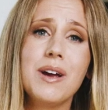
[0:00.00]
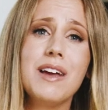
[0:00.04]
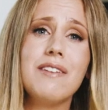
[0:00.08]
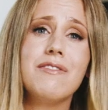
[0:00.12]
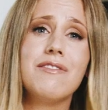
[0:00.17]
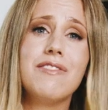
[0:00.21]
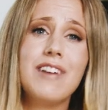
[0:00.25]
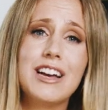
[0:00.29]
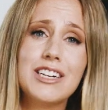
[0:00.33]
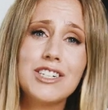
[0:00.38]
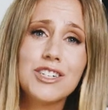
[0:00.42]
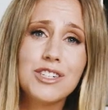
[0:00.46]
crave
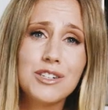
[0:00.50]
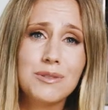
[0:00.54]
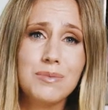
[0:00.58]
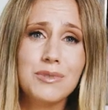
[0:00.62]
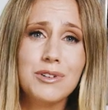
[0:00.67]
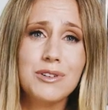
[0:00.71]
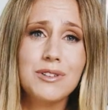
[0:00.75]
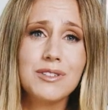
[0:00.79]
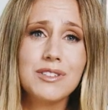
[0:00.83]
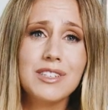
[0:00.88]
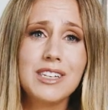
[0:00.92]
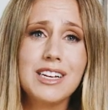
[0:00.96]

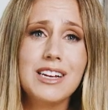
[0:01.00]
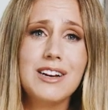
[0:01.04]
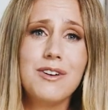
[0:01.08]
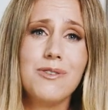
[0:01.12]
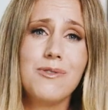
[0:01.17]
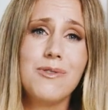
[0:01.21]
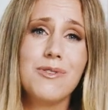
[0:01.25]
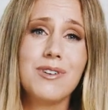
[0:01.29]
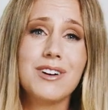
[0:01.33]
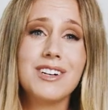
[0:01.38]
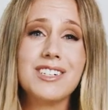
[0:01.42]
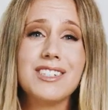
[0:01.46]
vegetables in
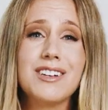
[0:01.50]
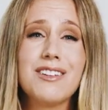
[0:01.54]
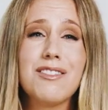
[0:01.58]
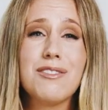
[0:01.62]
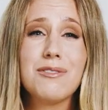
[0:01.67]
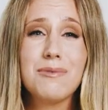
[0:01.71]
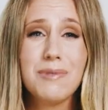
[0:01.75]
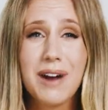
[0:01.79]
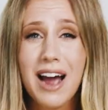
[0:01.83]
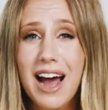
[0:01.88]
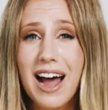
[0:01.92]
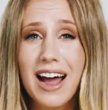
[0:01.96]
order to
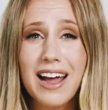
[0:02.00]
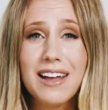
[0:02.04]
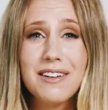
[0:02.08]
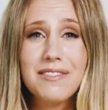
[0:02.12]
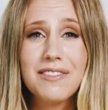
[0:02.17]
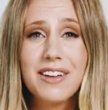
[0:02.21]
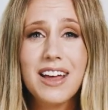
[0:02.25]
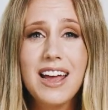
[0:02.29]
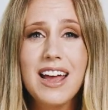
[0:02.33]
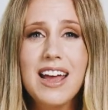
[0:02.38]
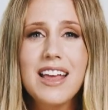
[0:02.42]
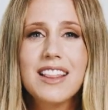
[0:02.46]

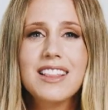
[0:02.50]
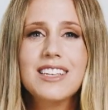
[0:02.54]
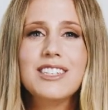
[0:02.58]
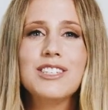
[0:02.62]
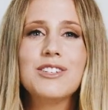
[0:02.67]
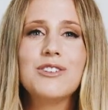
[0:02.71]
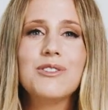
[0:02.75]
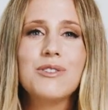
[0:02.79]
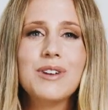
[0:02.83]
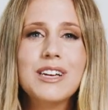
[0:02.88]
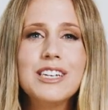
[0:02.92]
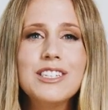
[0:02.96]
thrive.
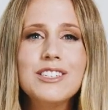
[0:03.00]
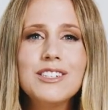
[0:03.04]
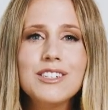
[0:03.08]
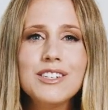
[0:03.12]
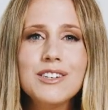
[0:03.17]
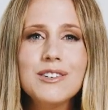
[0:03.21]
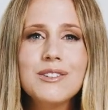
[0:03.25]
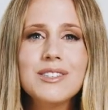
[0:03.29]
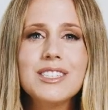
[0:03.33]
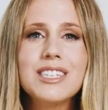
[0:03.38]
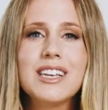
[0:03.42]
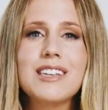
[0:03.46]
This greens
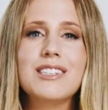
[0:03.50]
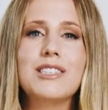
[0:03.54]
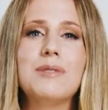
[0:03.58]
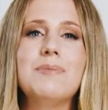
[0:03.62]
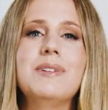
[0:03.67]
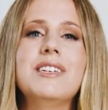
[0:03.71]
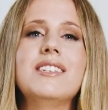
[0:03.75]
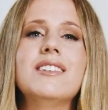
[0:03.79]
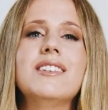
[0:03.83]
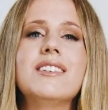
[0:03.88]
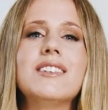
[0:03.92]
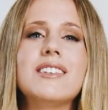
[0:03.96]
juice gives
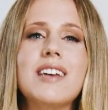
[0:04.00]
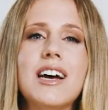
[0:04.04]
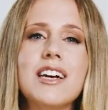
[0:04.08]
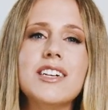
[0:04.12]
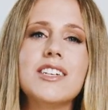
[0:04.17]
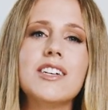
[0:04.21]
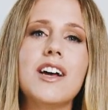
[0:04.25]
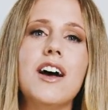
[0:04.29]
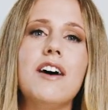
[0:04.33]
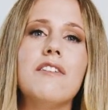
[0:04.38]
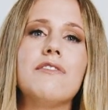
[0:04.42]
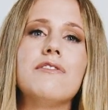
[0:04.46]
me
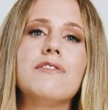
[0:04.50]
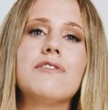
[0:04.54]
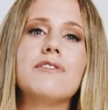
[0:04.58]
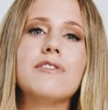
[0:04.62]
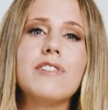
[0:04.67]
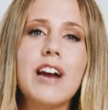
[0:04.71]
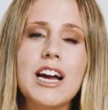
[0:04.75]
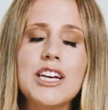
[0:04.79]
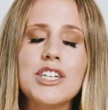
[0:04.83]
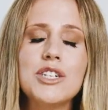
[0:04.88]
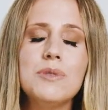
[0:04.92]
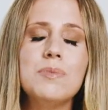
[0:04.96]
such a
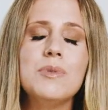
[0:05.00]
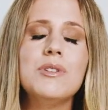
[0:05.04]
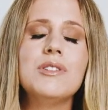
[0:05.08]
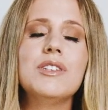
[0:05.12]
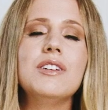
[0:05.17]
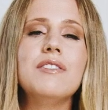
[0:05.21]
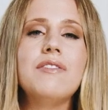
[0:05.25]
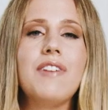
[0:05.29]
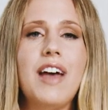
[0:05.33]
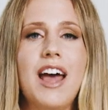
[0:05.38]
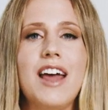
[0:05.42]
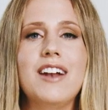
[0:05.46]
fresh
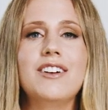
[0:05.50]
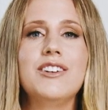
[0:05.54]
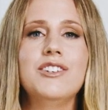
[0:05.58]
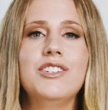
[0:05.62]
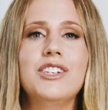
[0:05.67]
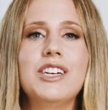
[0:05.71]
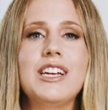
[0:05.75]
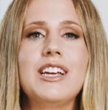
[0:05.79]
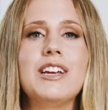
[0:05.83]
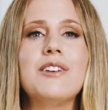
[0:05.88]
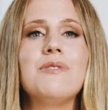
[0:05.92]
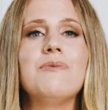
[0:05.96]
boost of
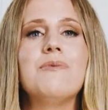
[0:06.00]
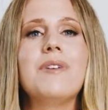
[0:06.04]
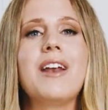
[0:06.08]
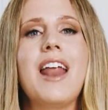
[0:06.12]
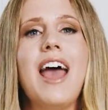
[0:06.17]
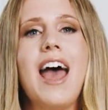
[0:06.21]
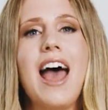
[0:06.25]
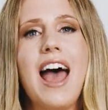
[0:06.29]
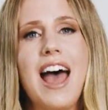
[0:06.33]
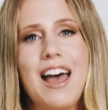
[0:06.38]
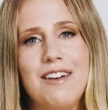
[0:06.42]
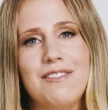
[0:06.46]
energy
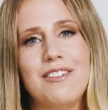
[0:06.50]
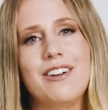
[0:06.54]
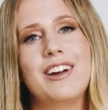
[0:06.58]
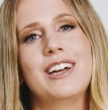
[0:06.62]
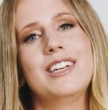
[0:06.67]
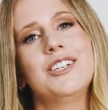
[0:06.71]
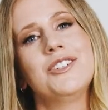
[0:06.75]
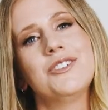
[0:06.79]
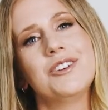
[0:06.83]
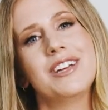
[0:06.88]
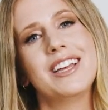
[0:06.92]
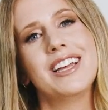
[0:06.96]
whenever
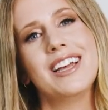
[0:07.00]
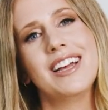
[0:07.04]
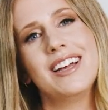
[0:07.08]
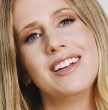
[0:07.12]
I drink